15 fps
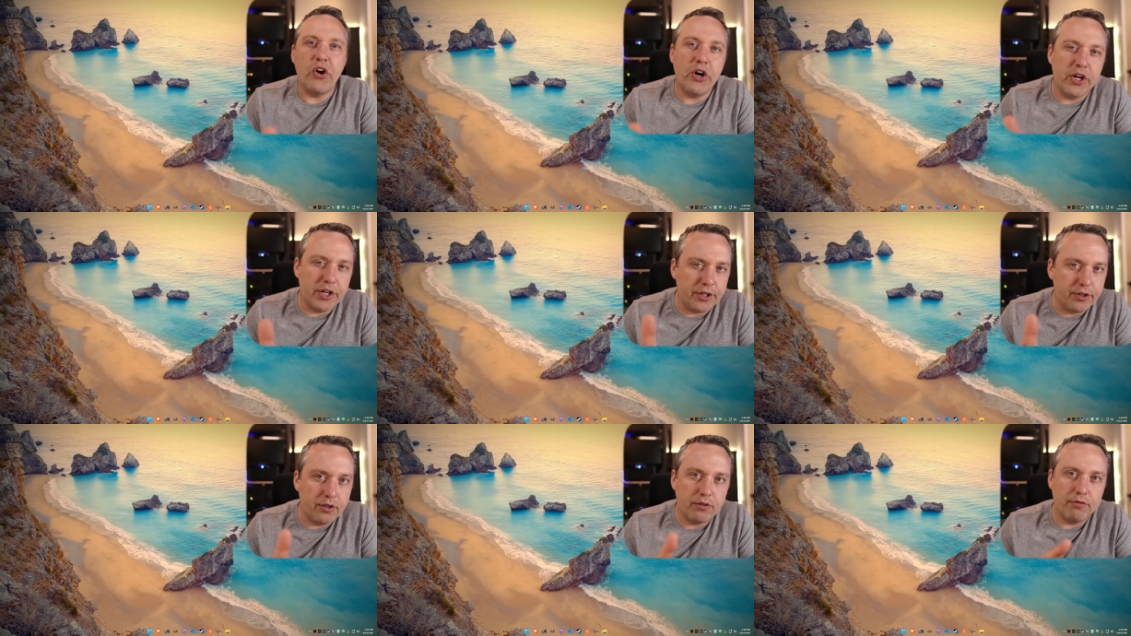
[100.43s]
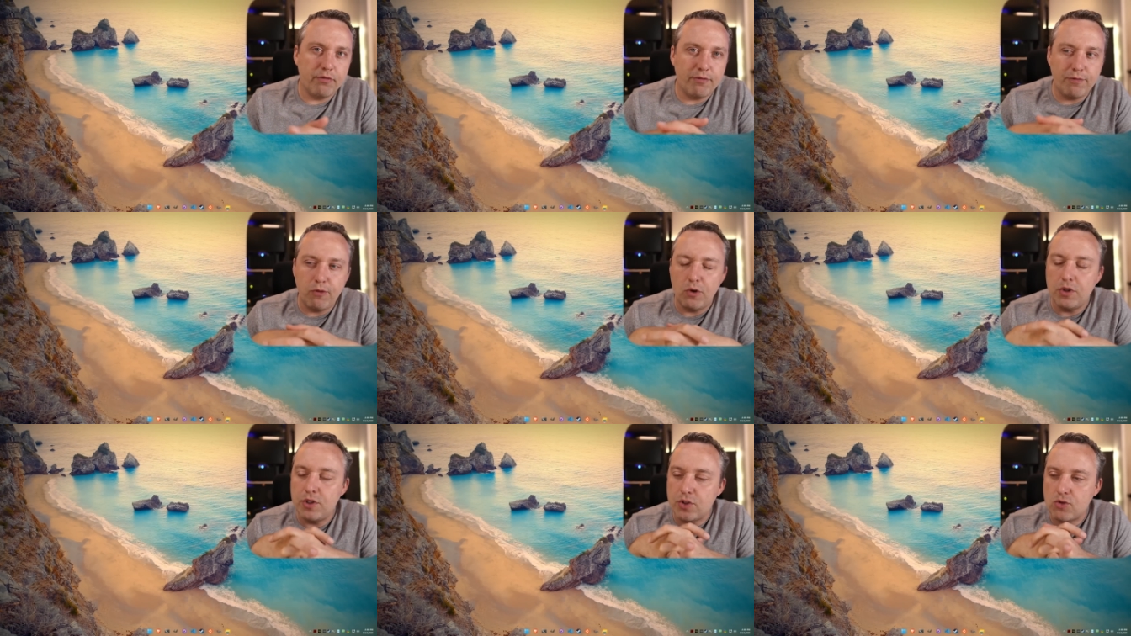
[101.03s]
ton
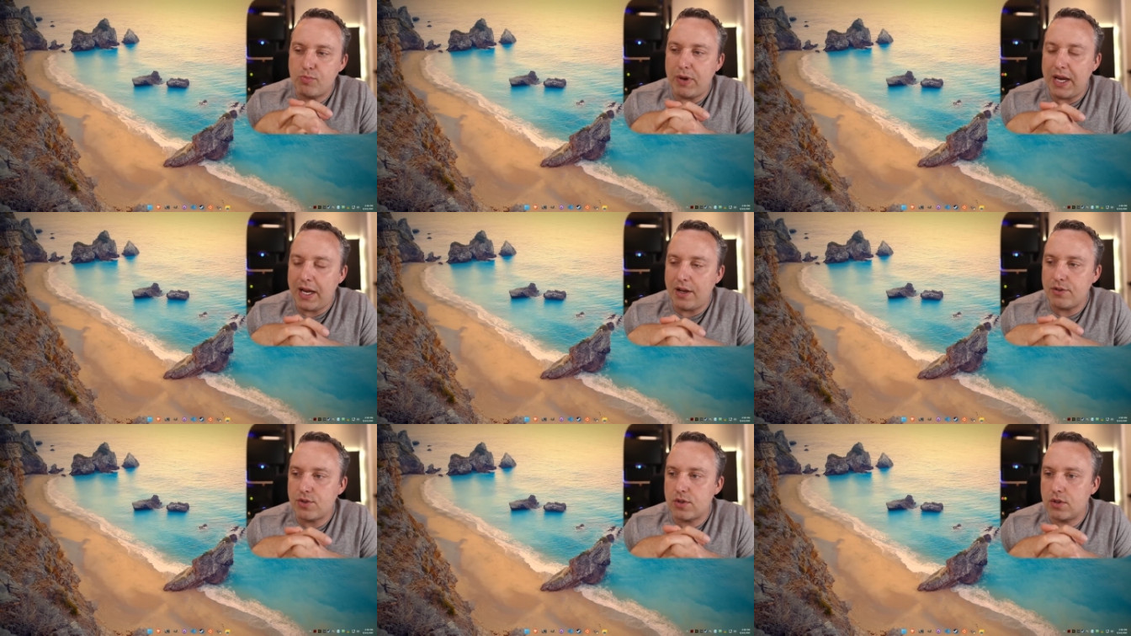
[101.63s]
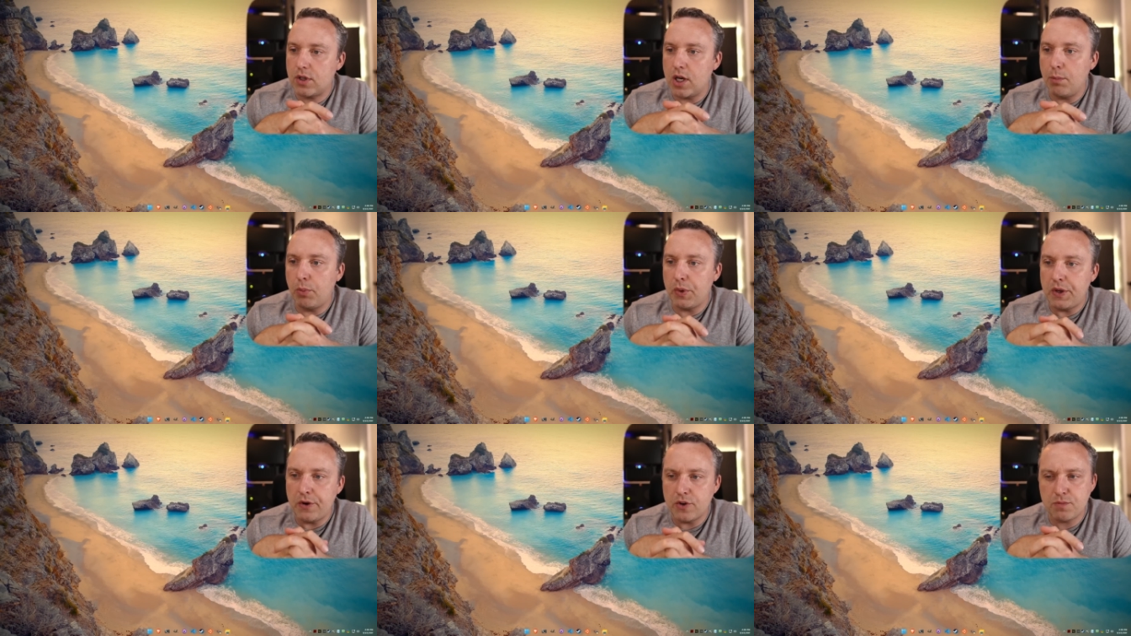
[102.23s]
for this past
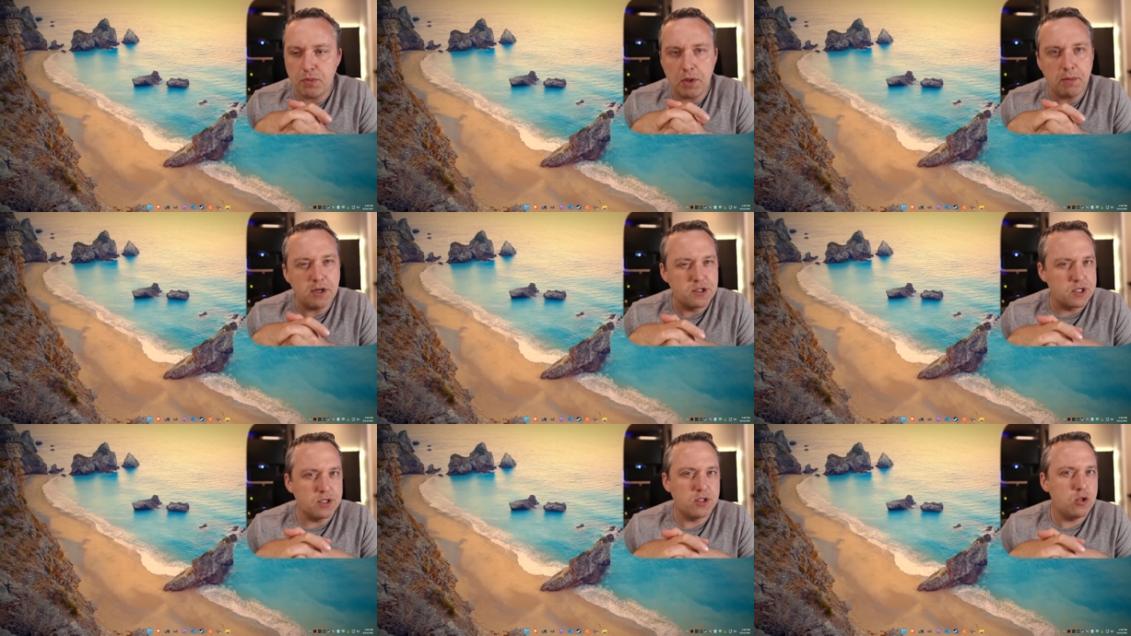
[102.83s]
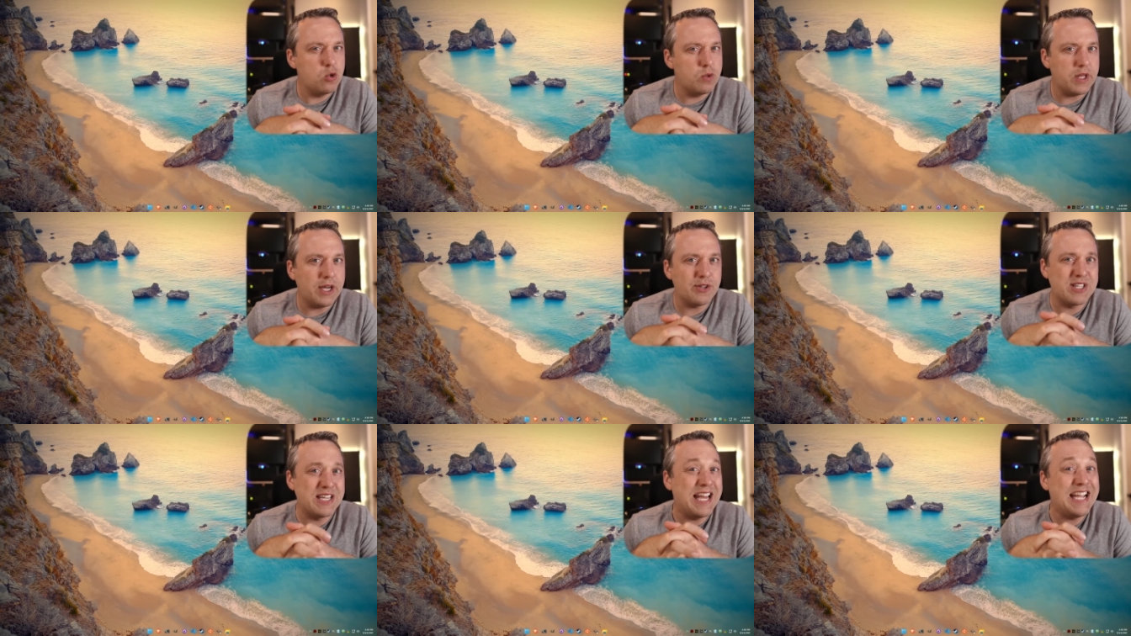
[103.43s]
couple years, pretty much since
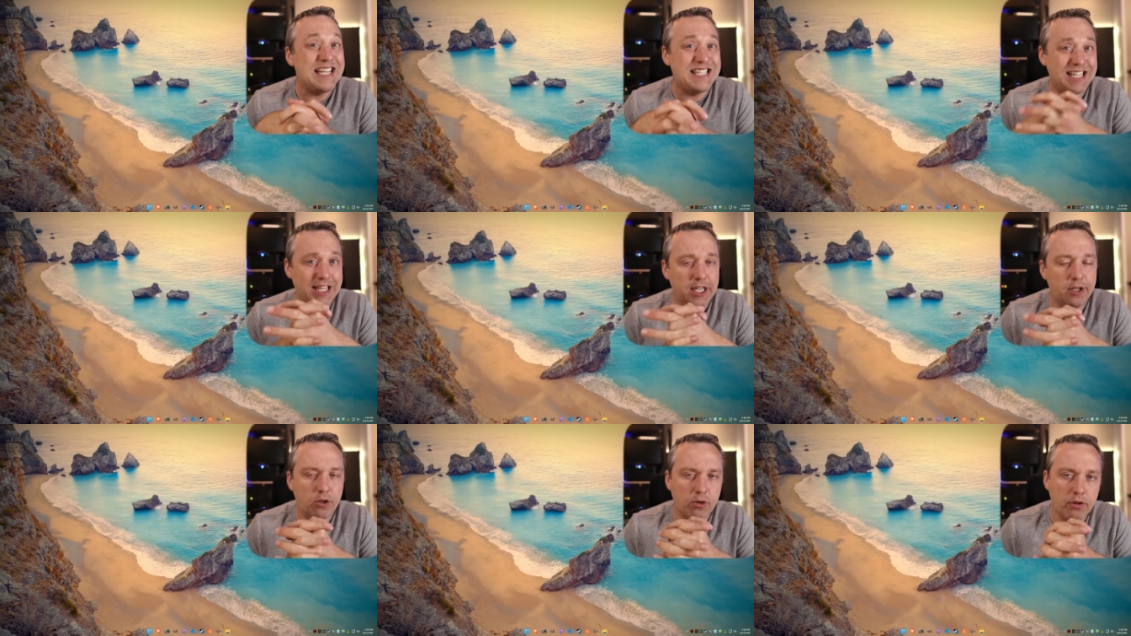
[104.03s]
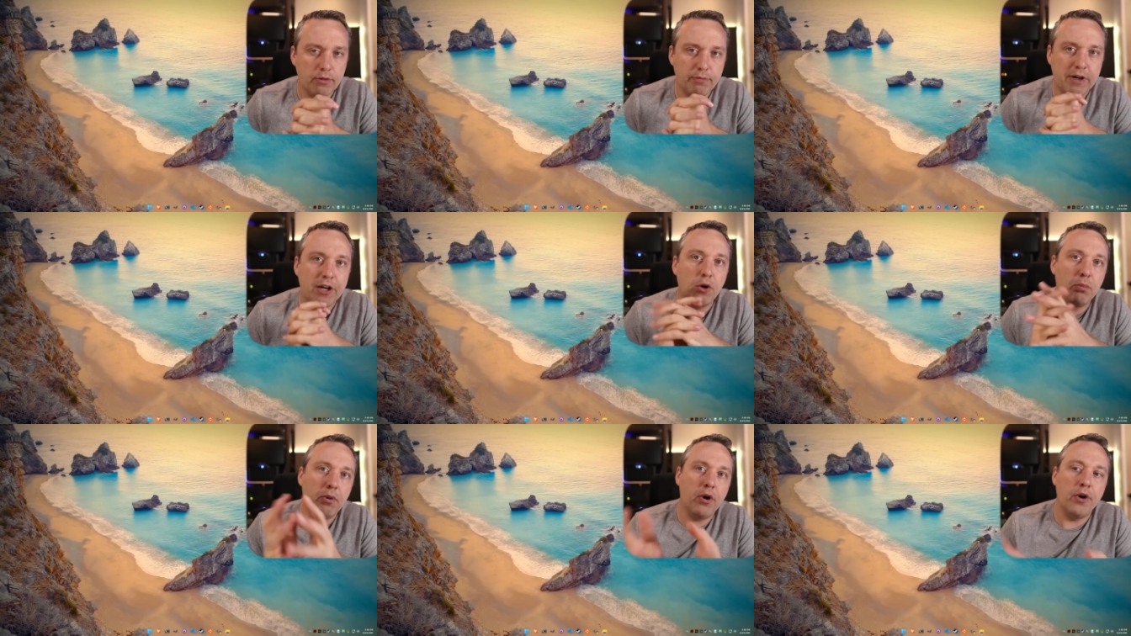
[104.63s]
2018 or the
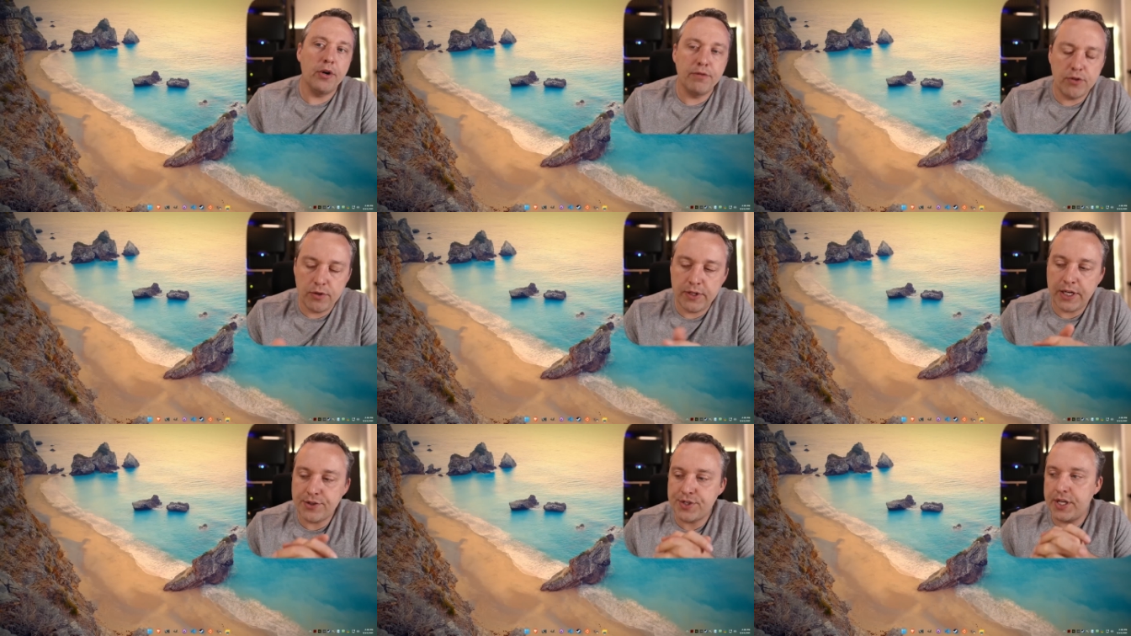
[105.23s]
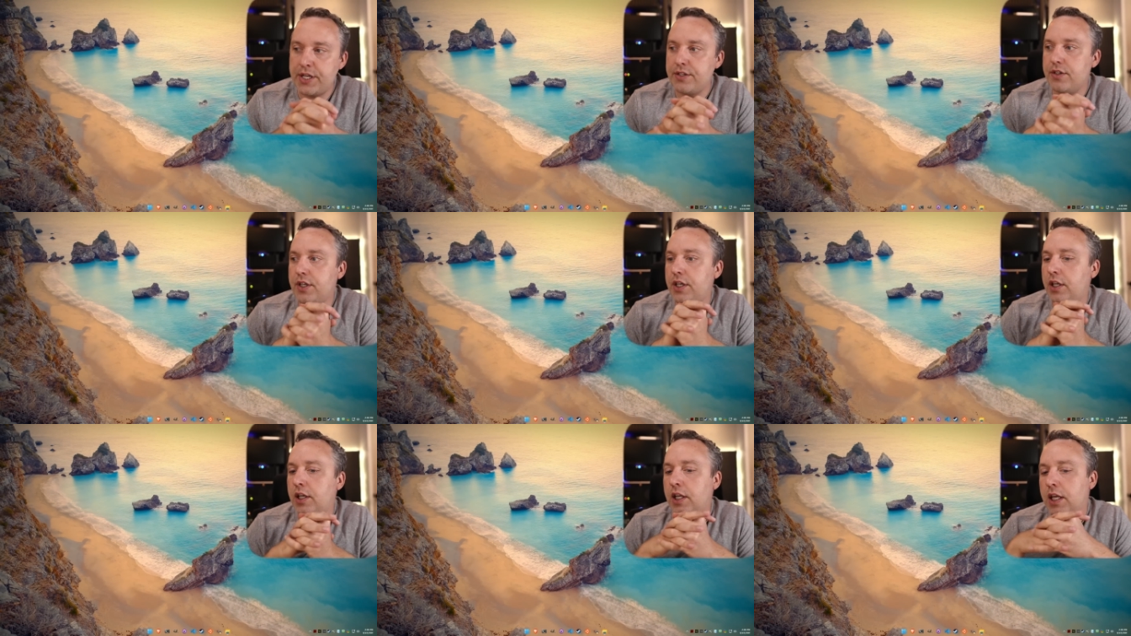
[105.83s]
final part of
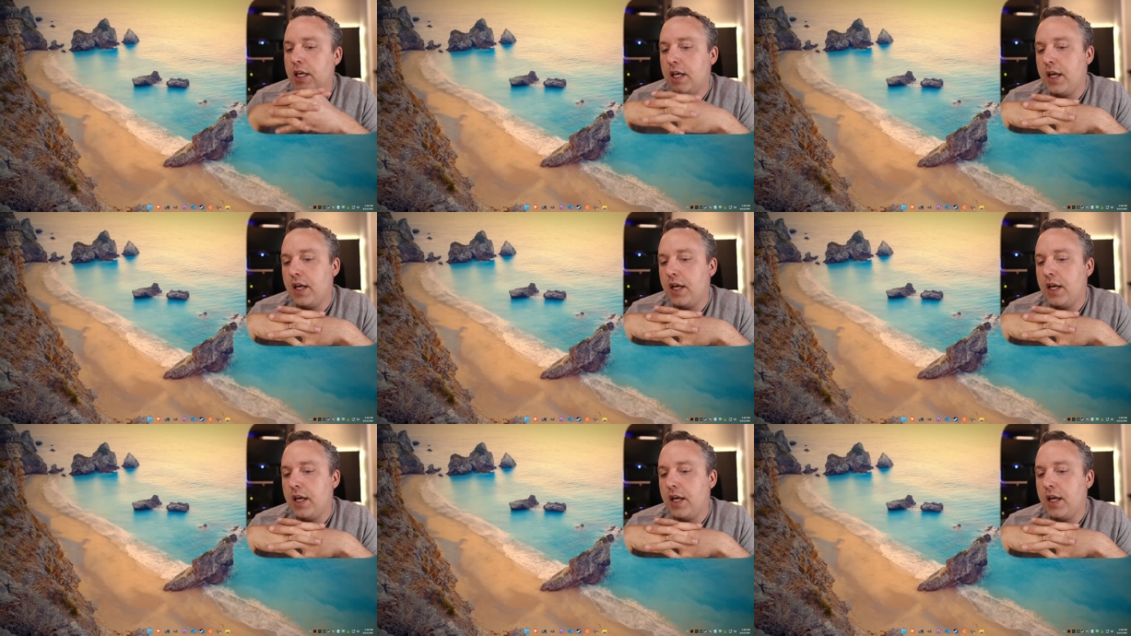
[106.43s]
2018.